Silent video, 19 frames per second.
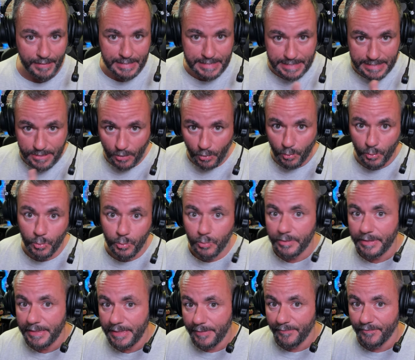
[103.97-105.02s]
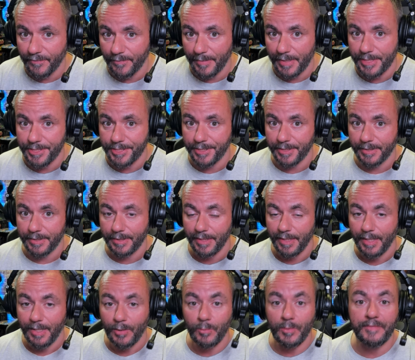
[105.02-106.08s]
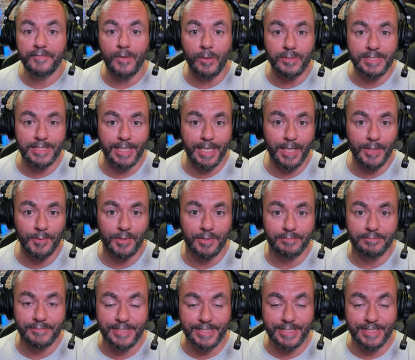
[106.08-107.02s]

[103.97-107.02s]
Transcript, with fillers: This is all the information we've got to go on.